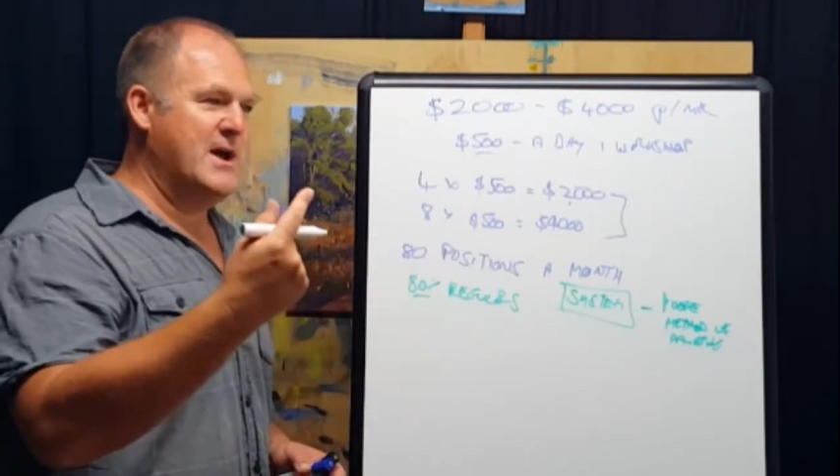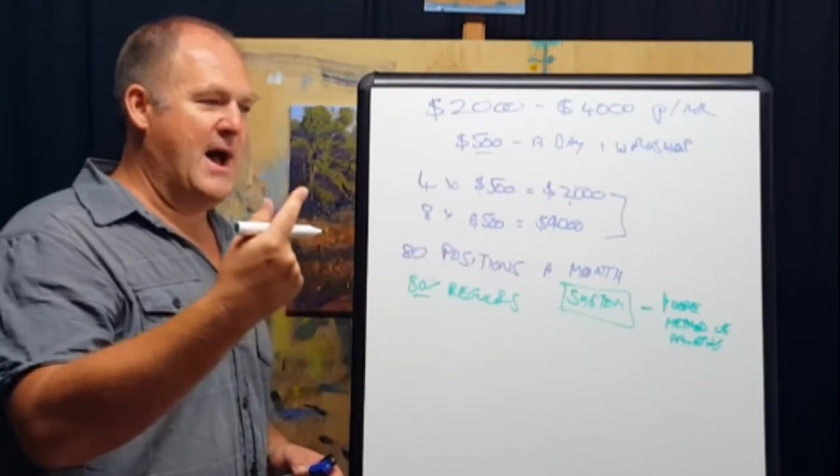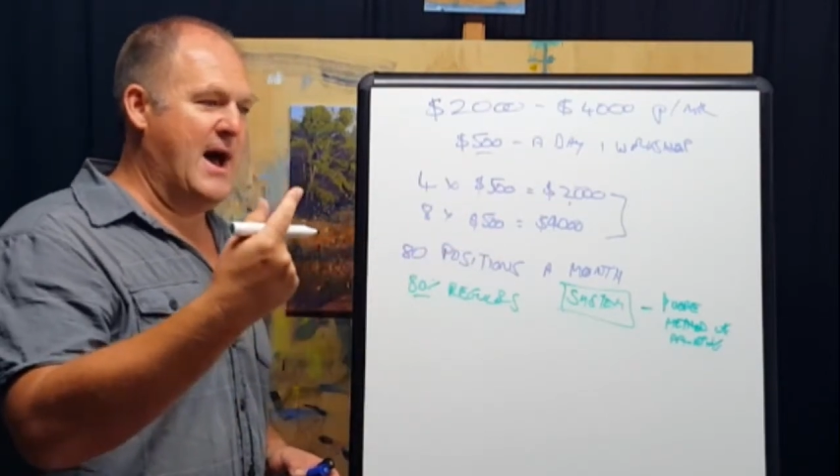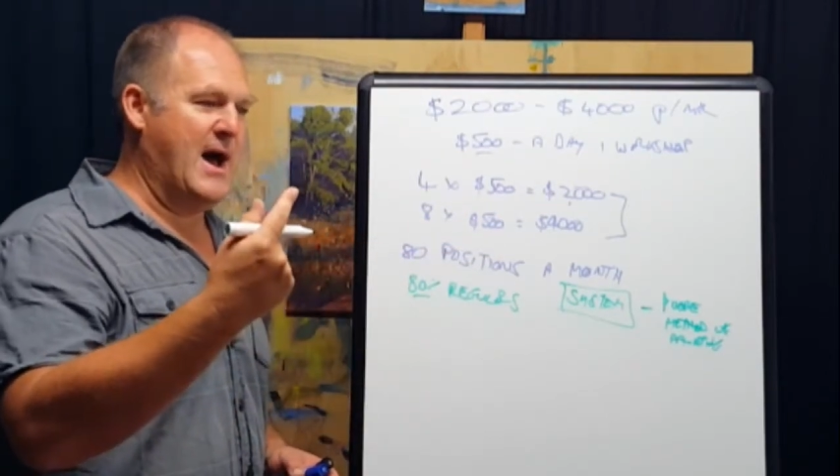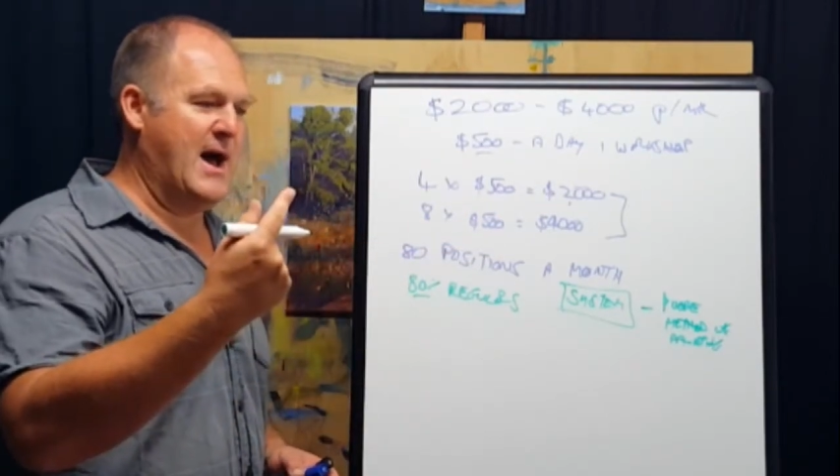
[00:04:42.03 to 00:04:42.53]

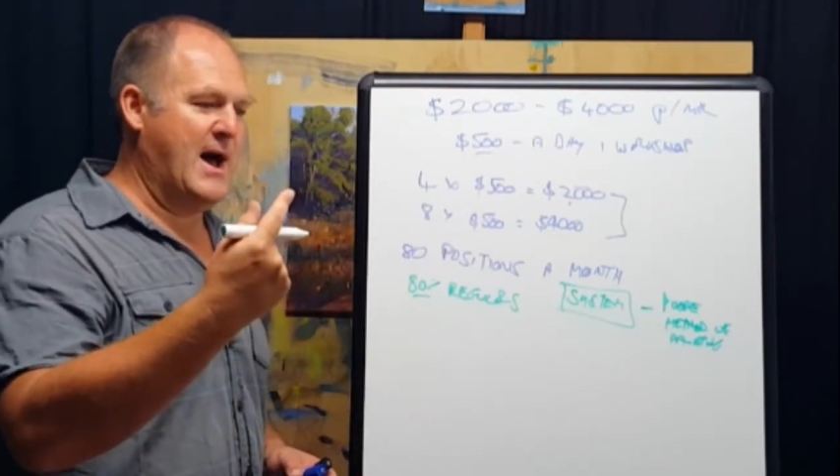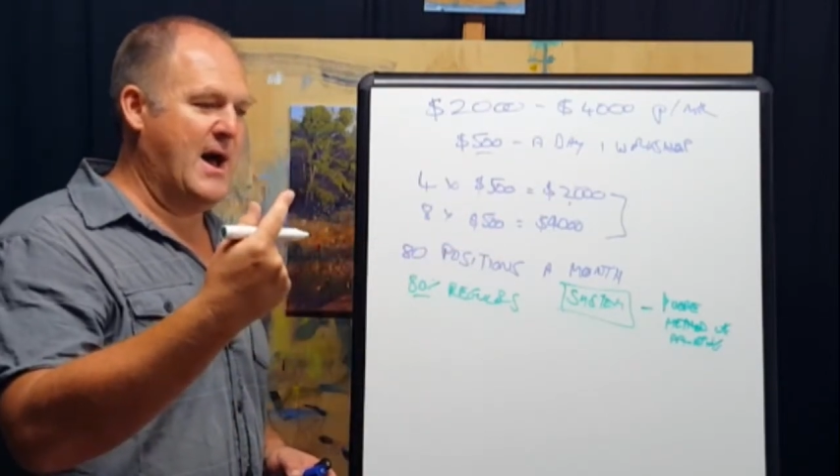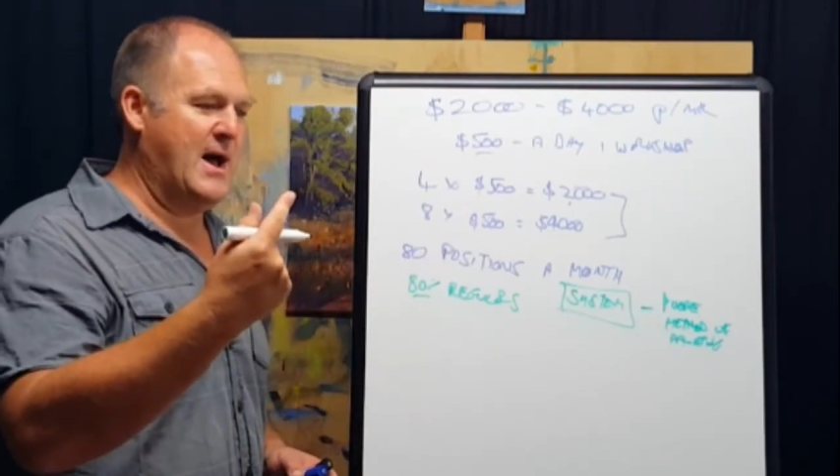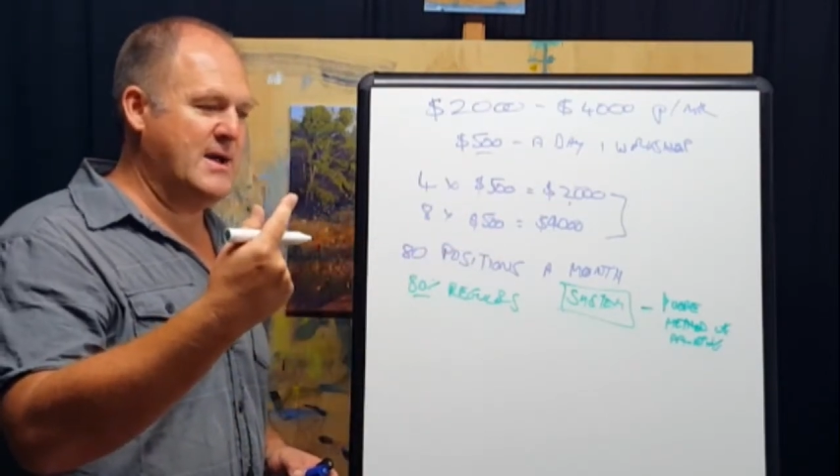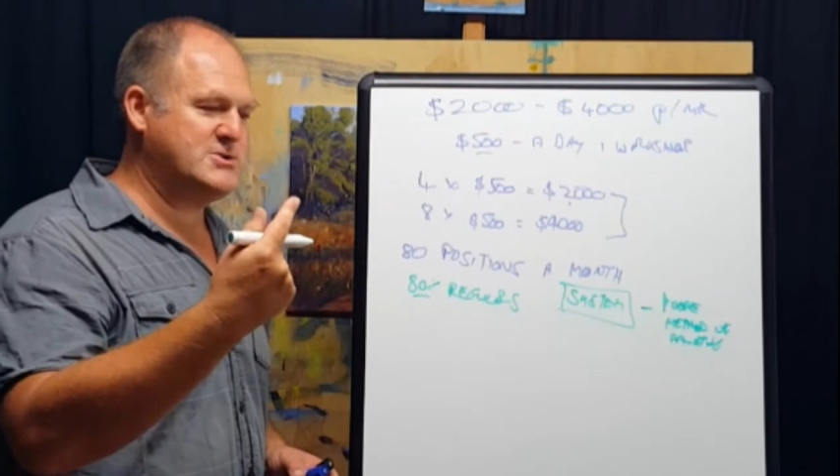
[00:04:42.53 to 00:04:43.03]

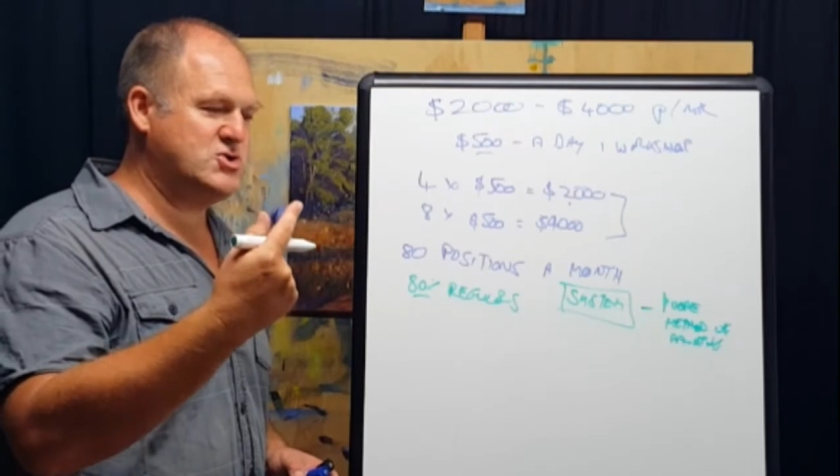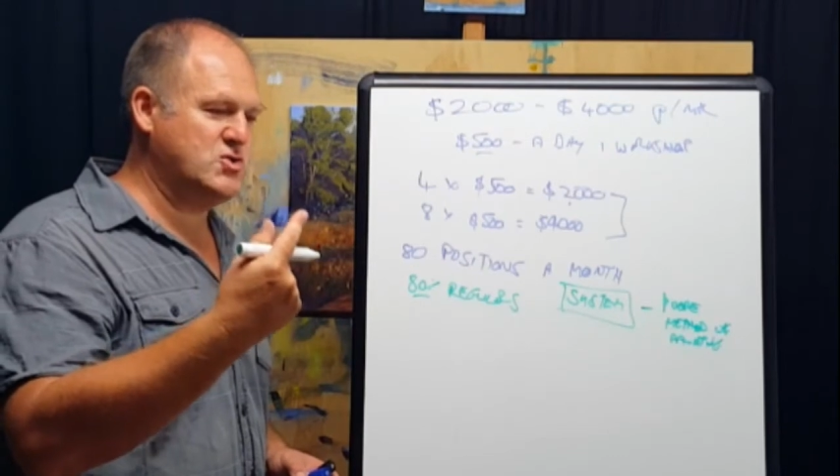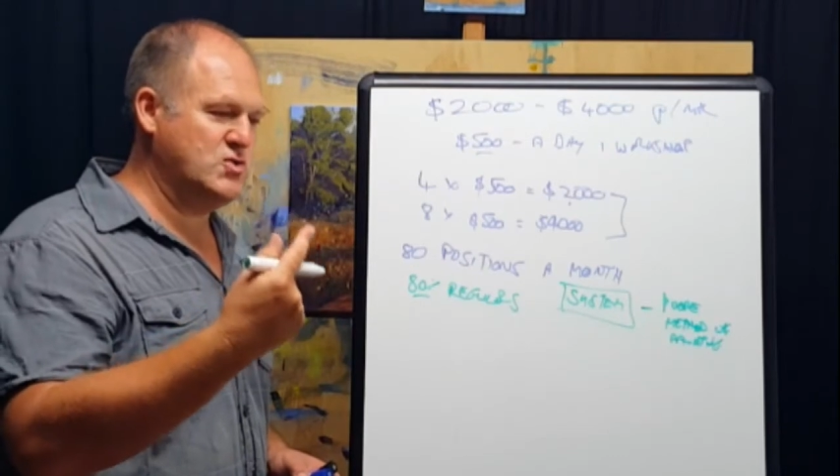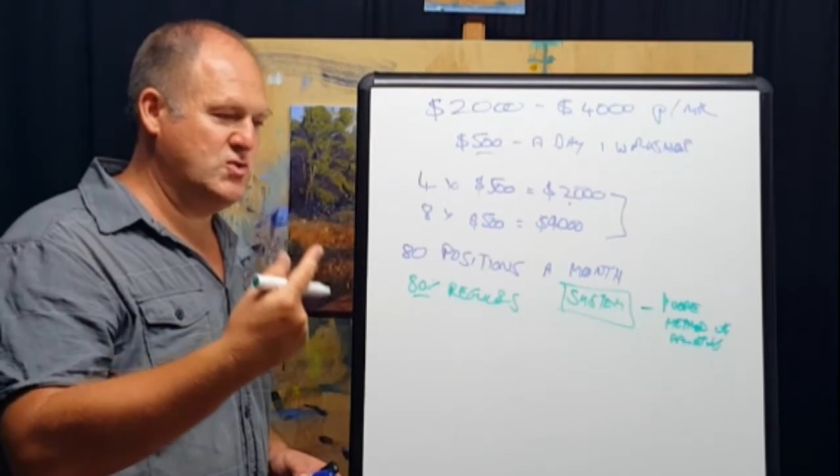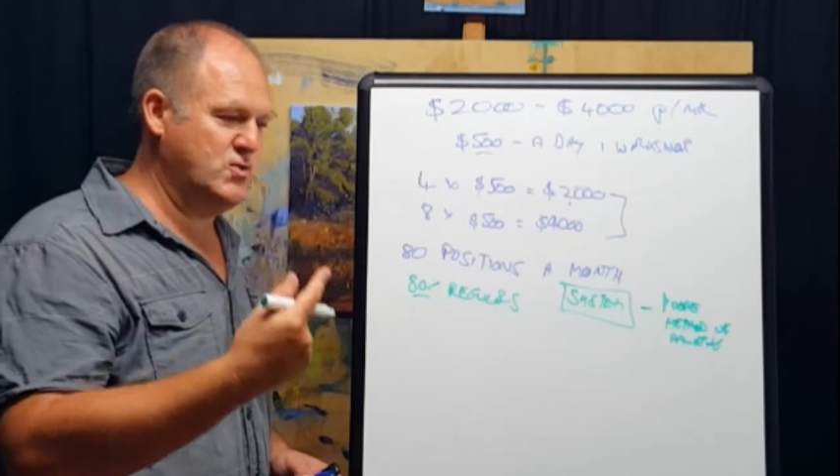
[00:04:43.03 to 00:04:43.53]
uh,
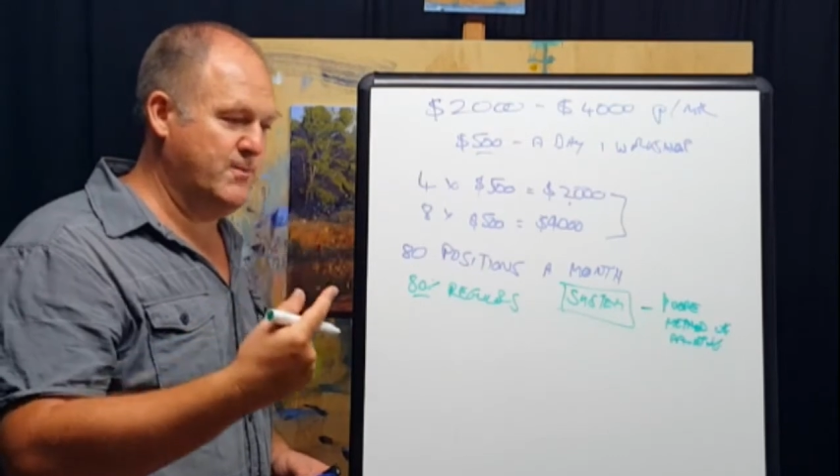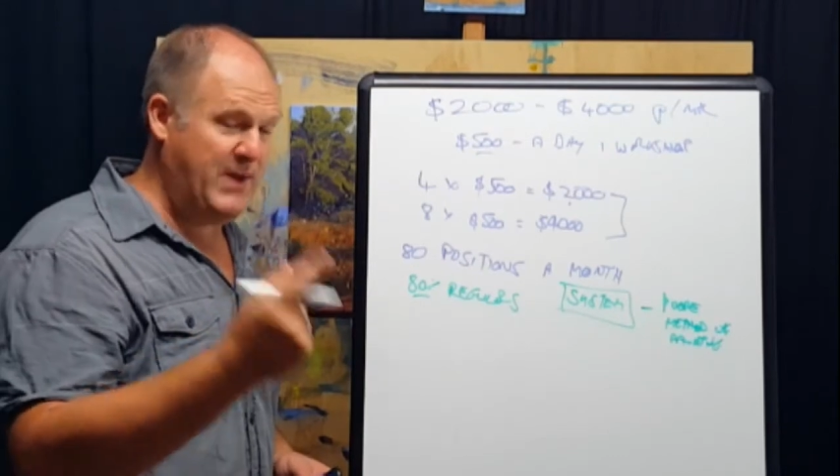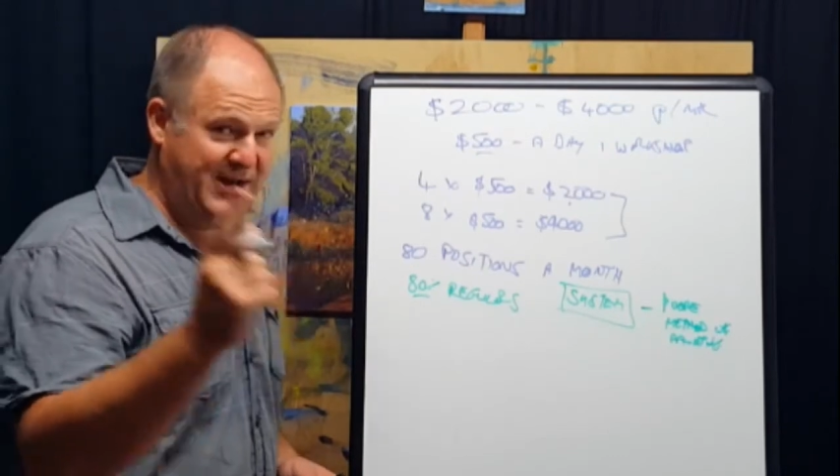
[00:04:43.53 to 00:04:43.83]
to,